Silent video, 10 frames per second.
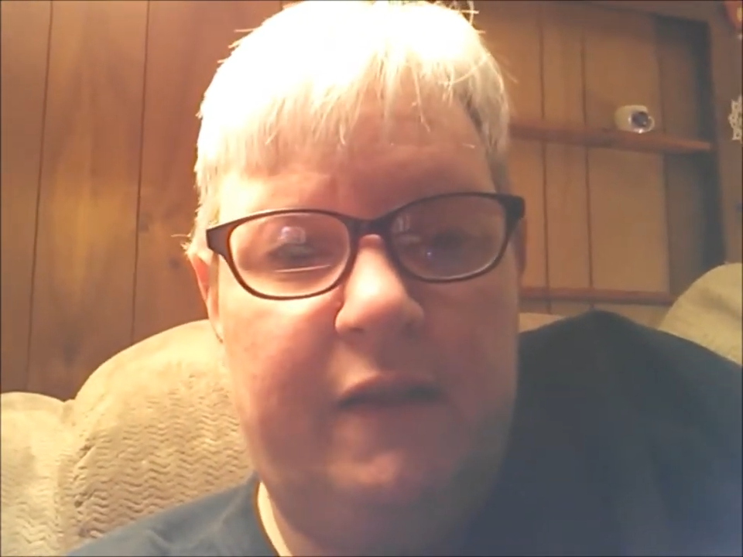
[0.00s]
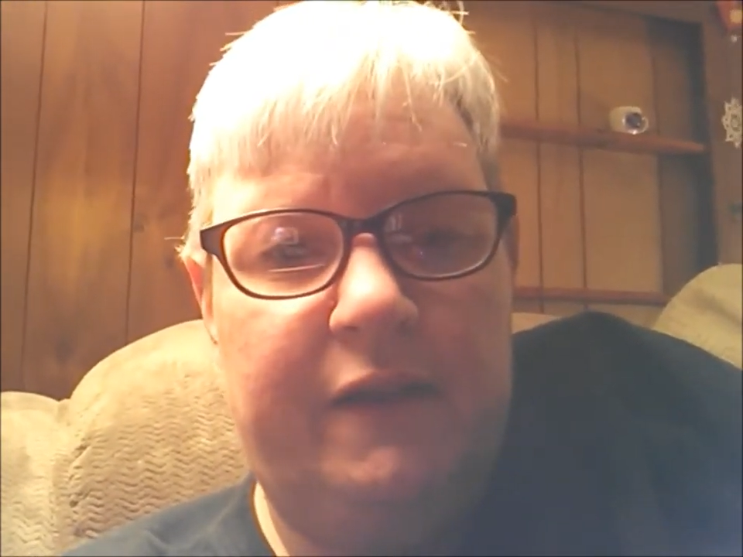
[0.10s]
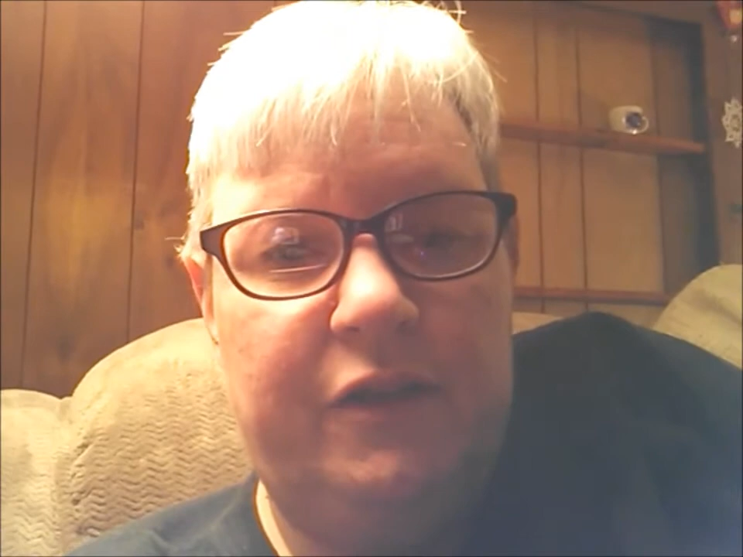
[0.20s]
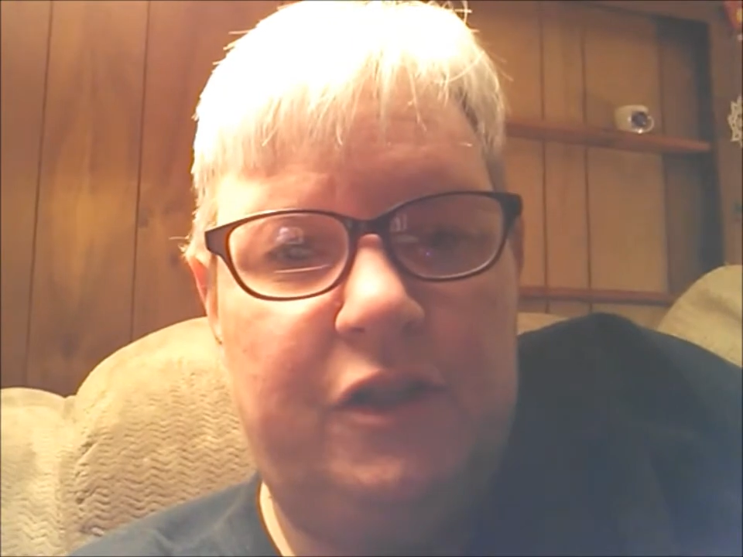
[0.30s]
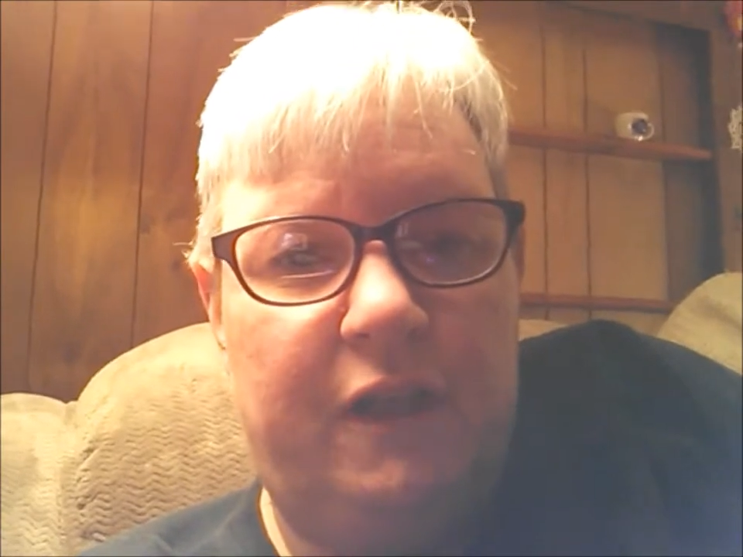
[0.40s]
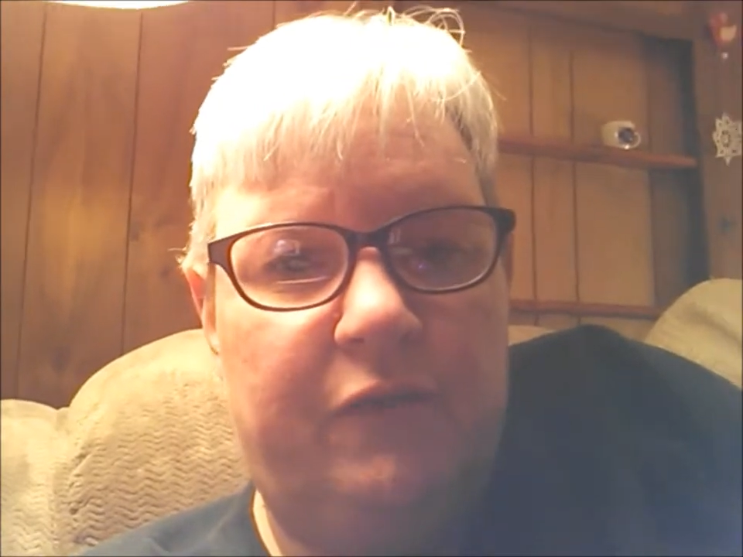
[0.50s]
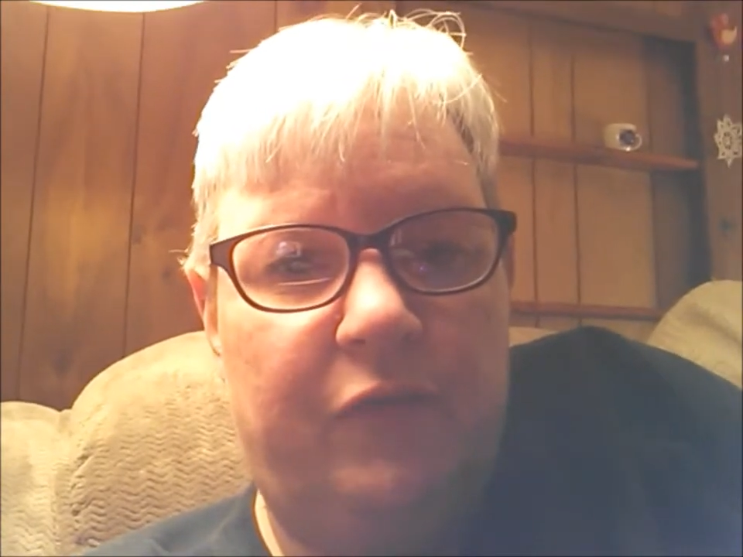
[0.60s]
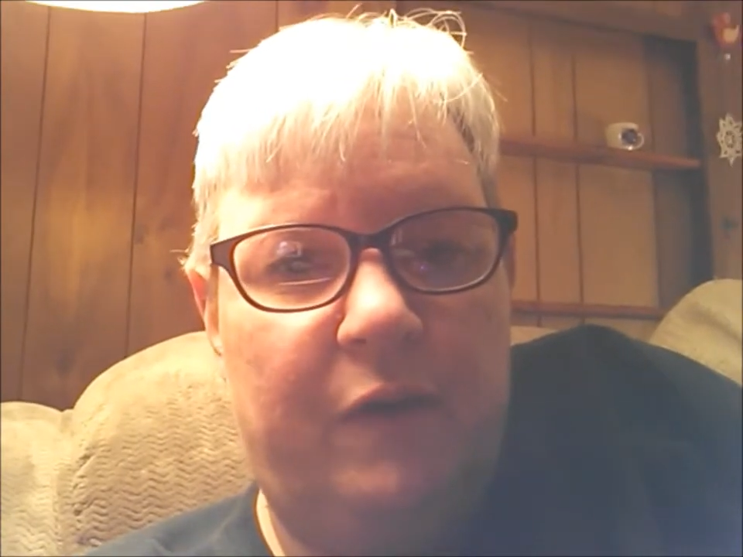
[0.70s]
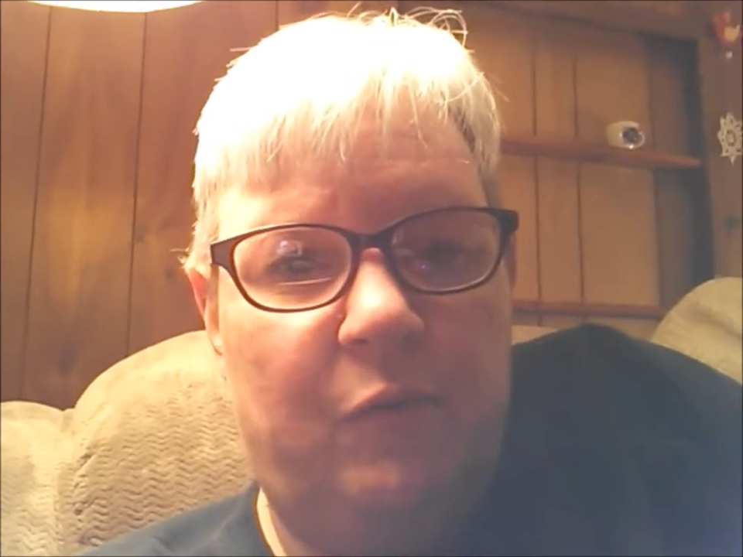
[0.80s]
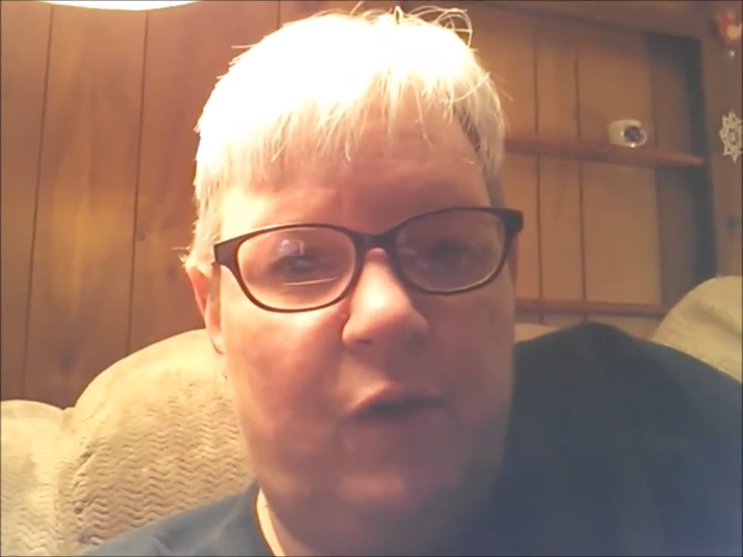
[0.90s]
like a shake if
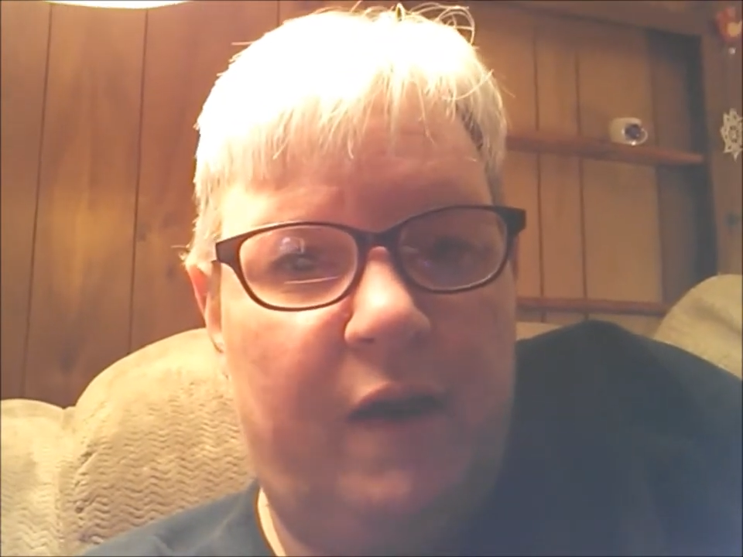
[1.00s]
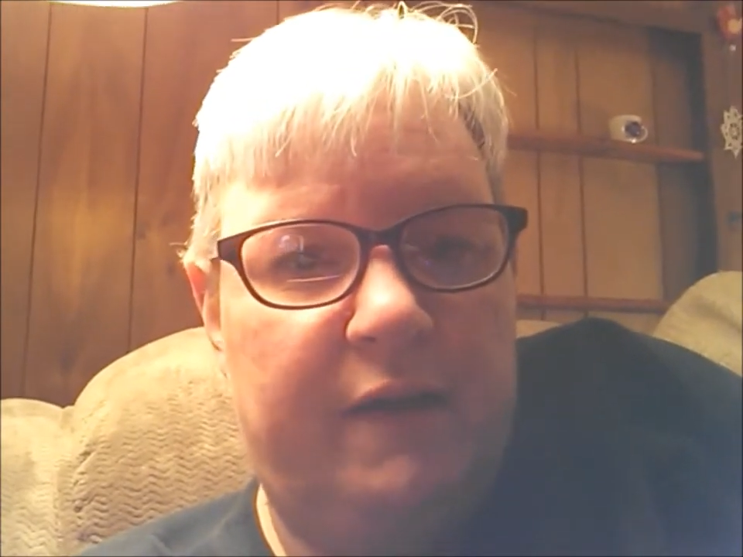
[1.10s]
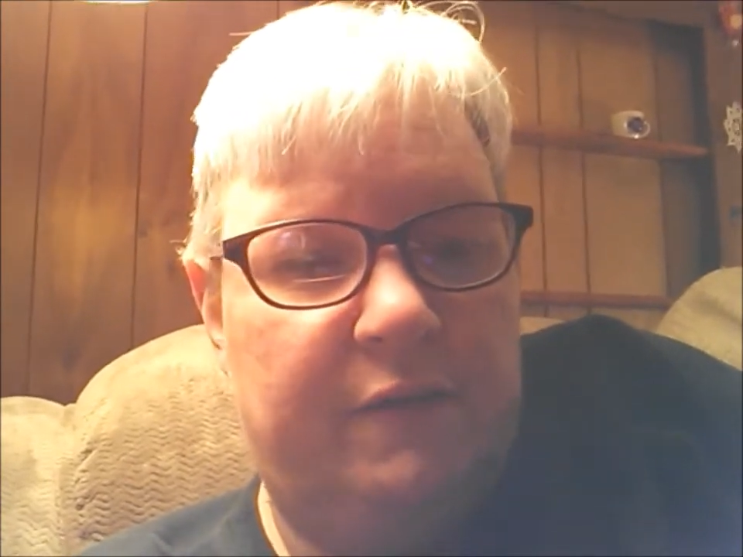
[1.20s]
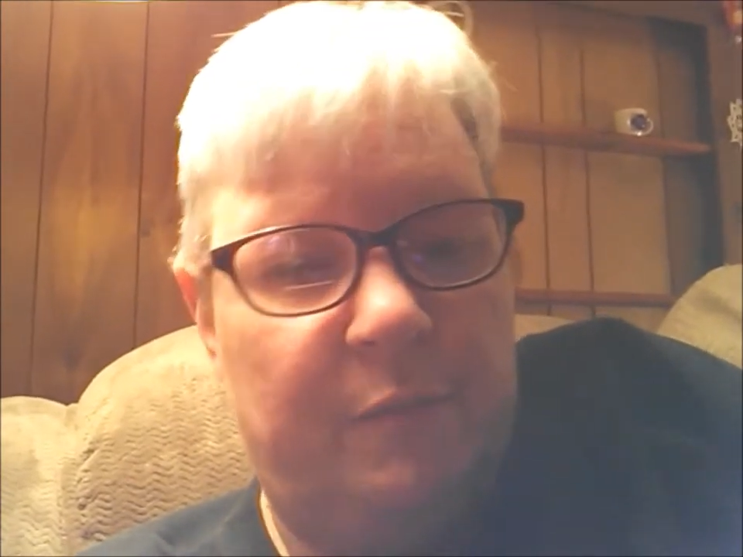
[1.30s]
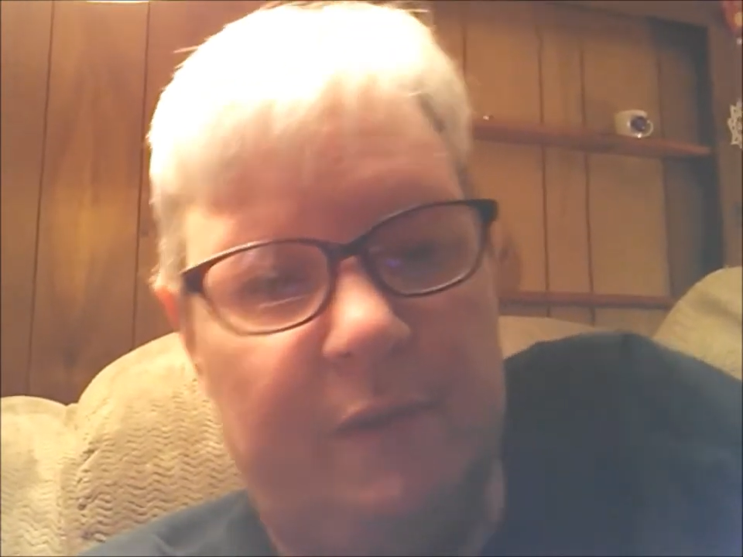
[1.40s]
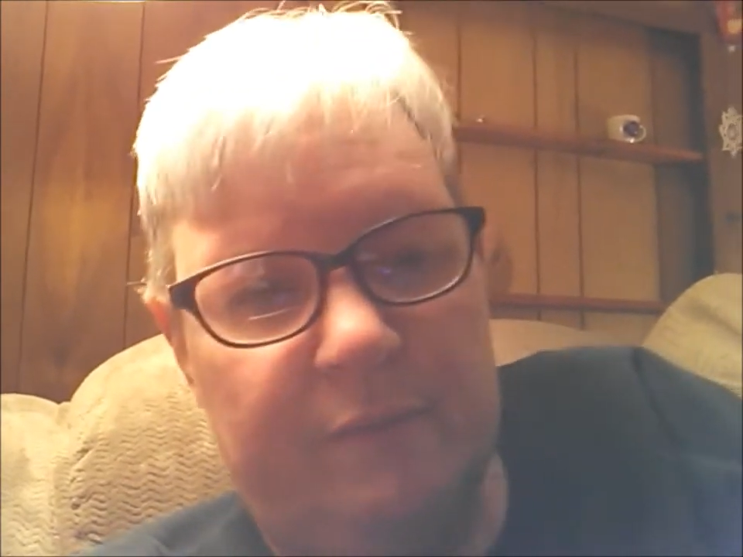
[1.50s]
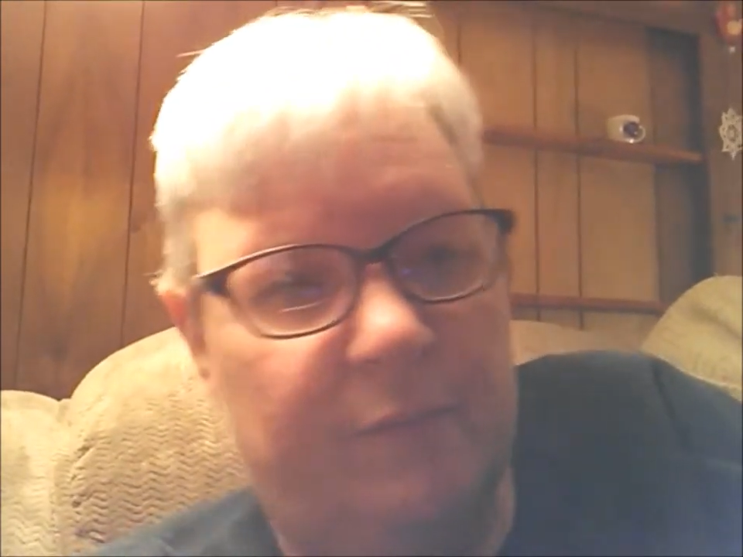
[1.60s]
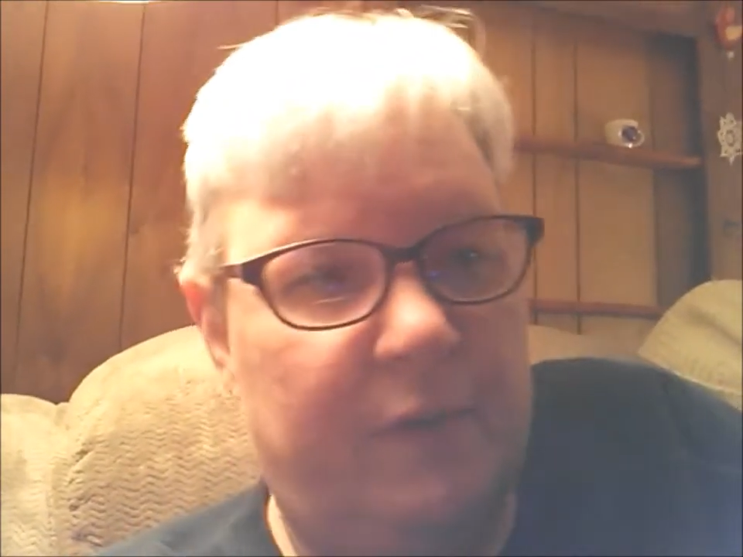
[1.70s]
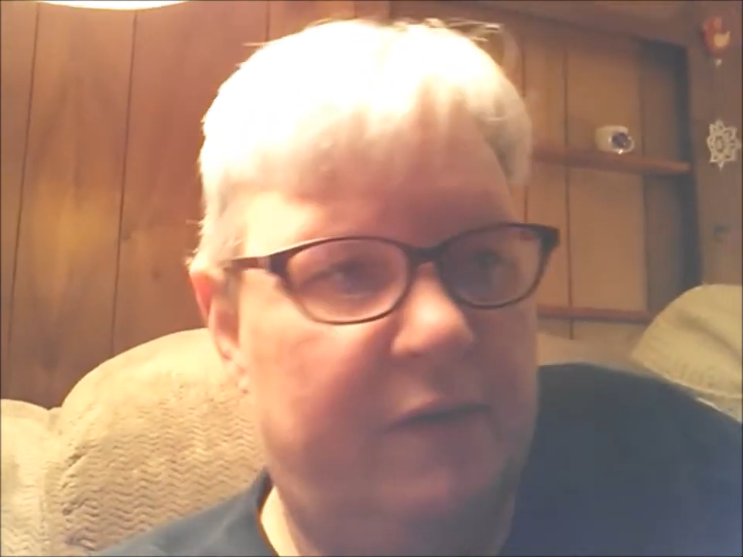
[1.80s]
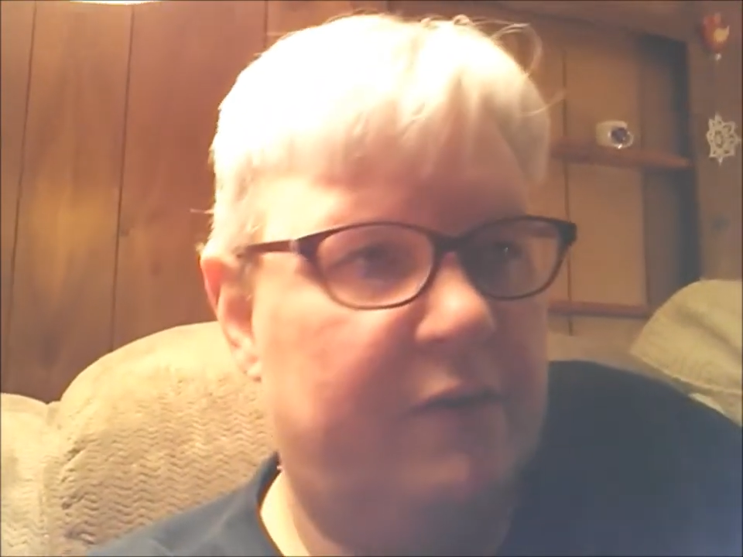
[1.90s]
we had more ice, but
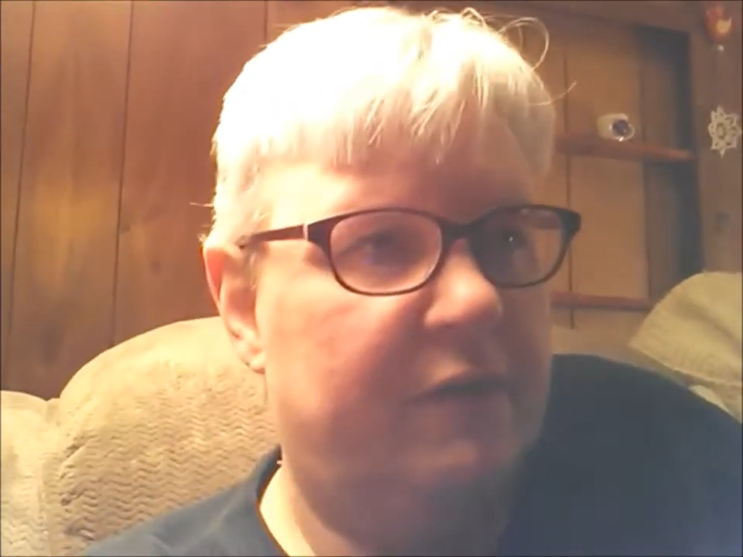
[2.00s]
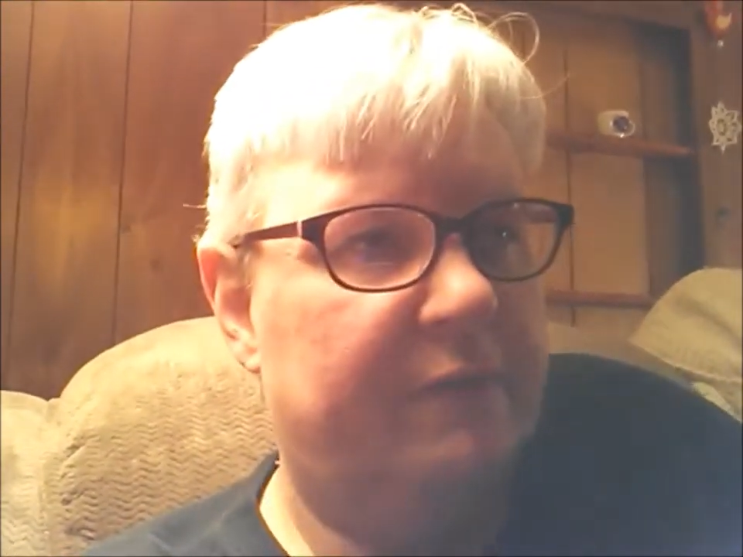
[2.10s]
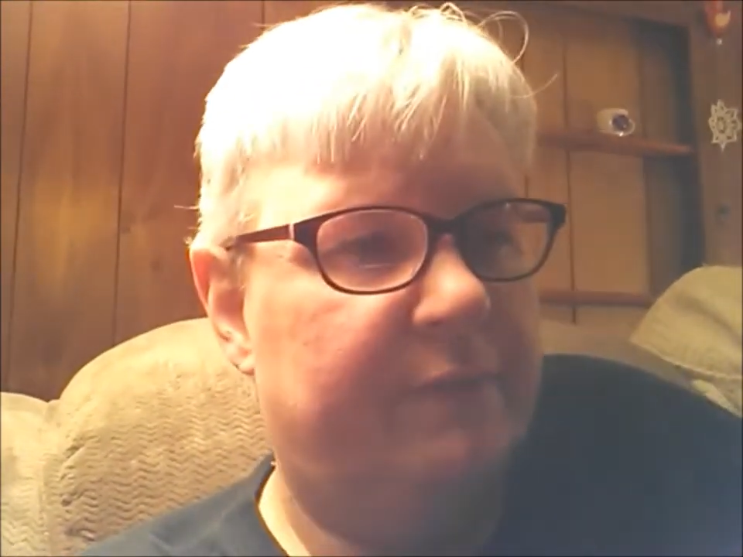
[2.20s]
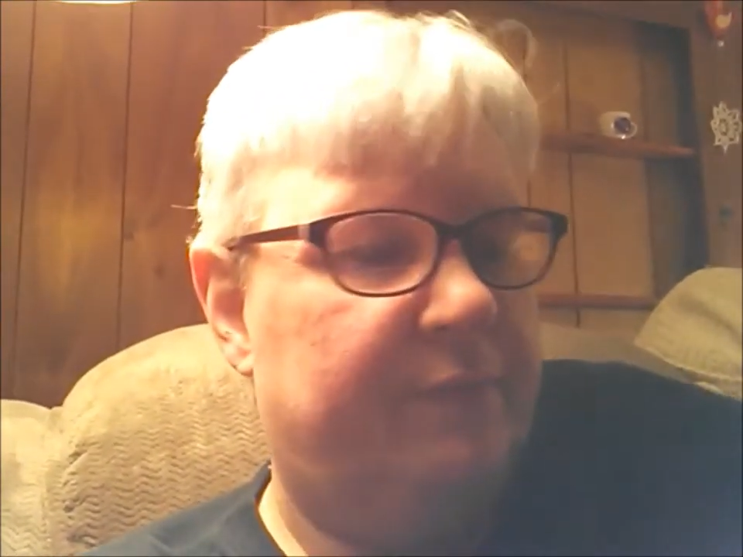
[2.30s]
whatever.